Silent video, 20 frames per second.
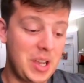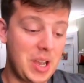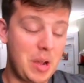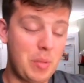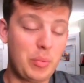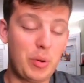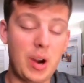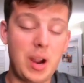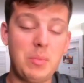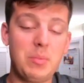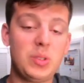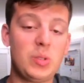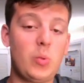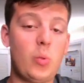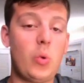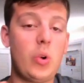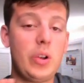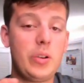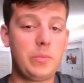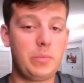a prime is
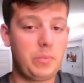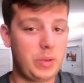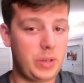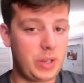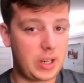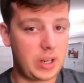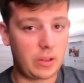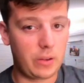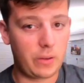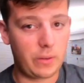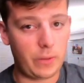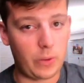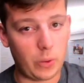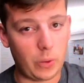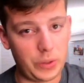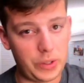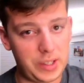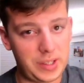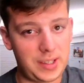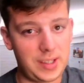one particular
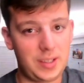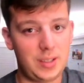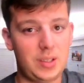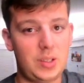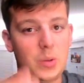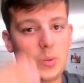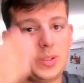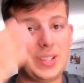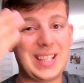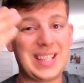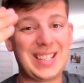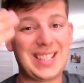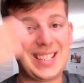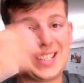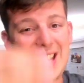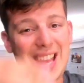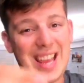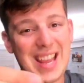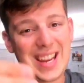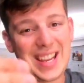focal distance, so it's a
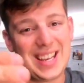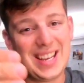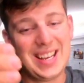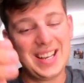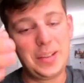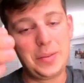set,